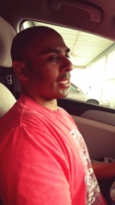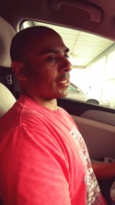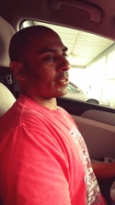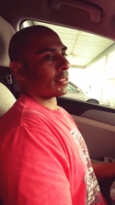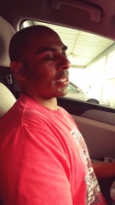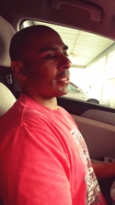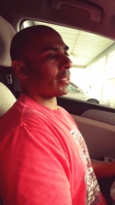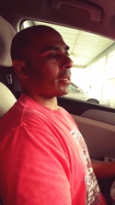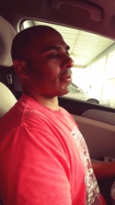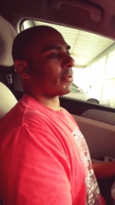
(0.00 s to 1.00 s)
And you're taking
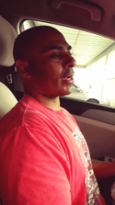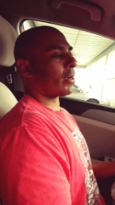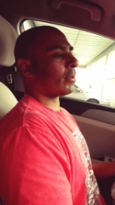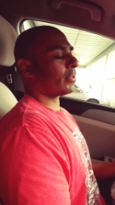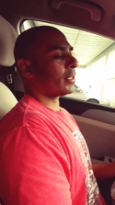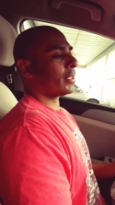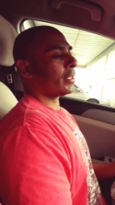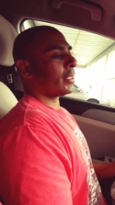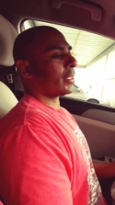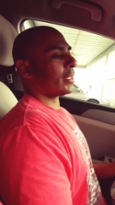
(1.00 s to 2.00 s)
care of your health.
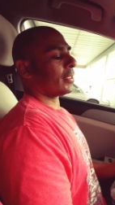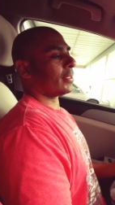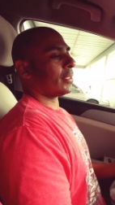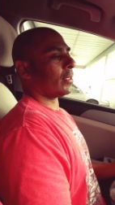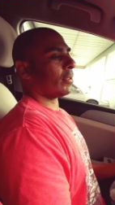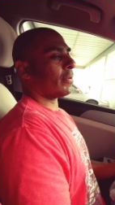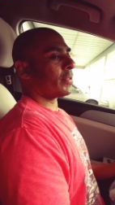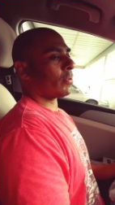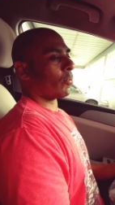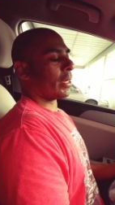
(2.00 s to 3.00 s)
And
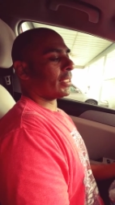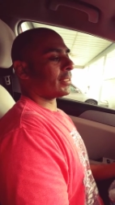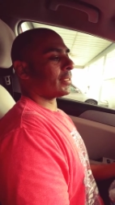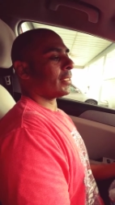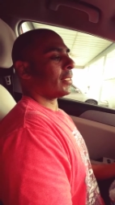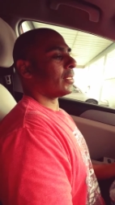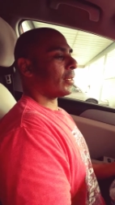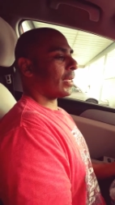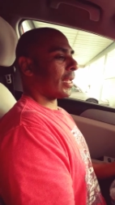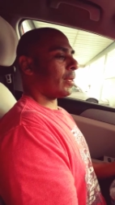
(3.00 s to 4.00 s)
lifting weights, you're
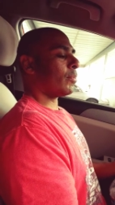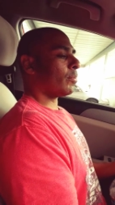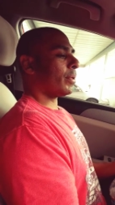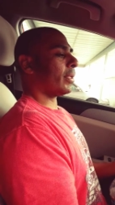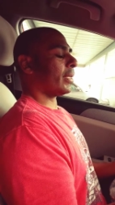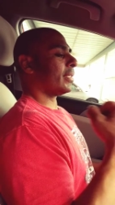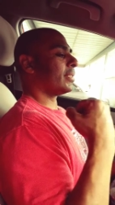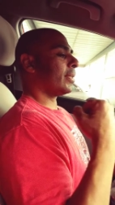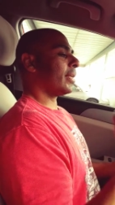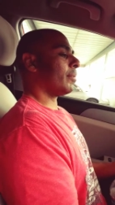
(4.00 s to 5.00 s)
gaining mobility because
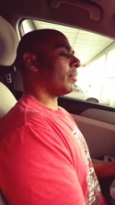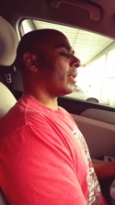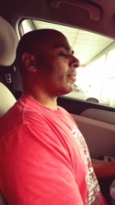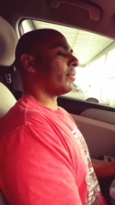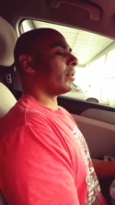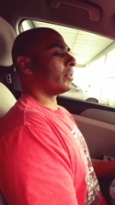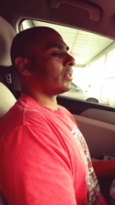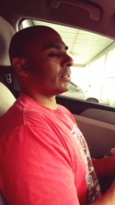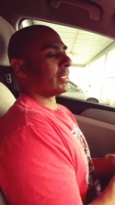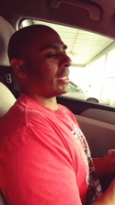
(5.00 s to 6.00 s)
you're getting blood flow. So
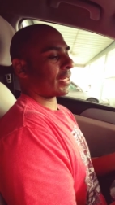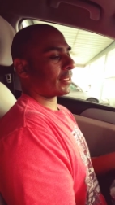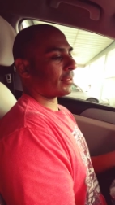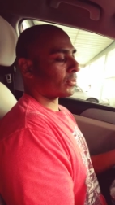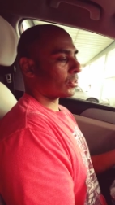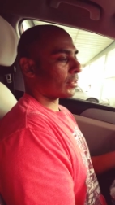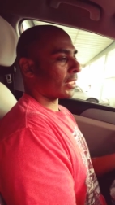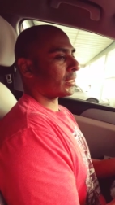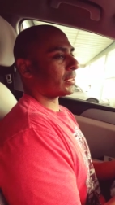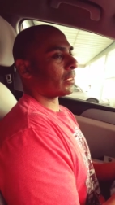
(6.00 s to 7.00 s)
it's an active
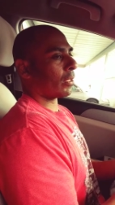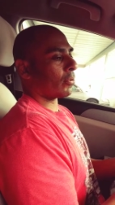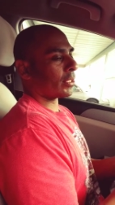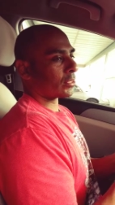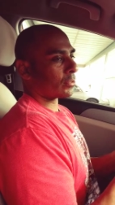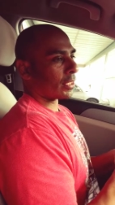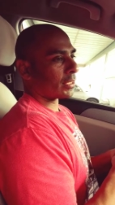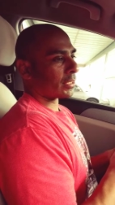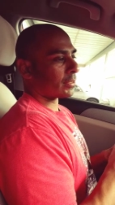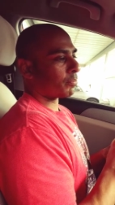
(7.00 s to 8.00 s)
stretch. It's a loaded stretch,
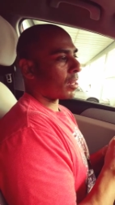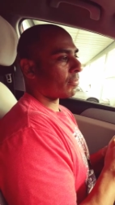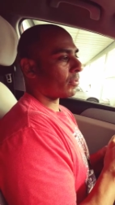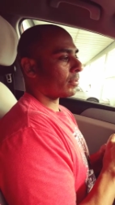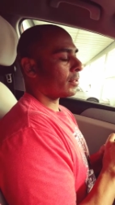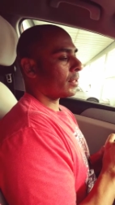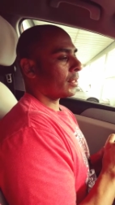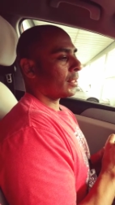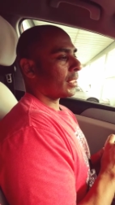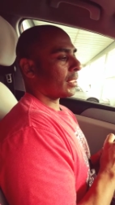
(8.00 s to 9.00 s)
as Pavel,
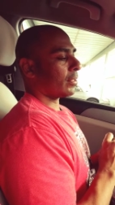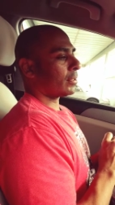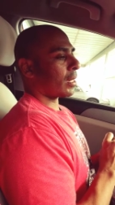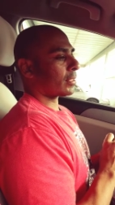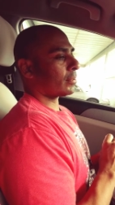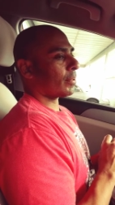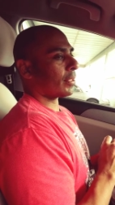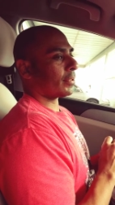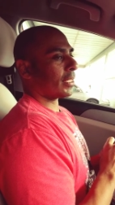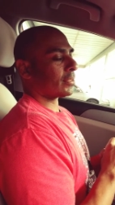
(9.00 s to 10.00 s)
talks
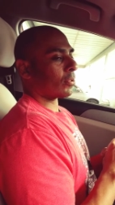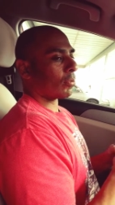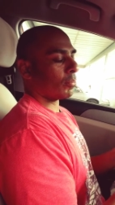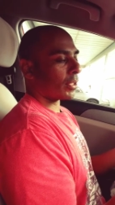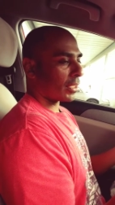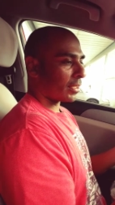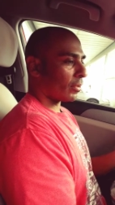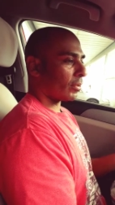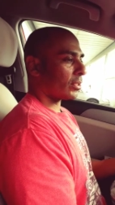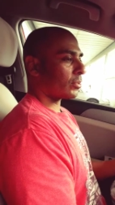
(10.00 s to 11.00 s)
about. He has a whole book on
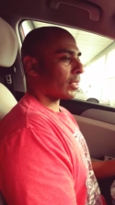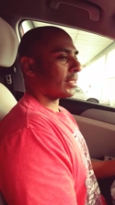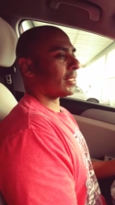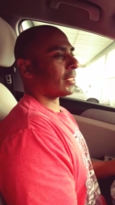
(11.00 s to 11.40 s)
loaded stretching.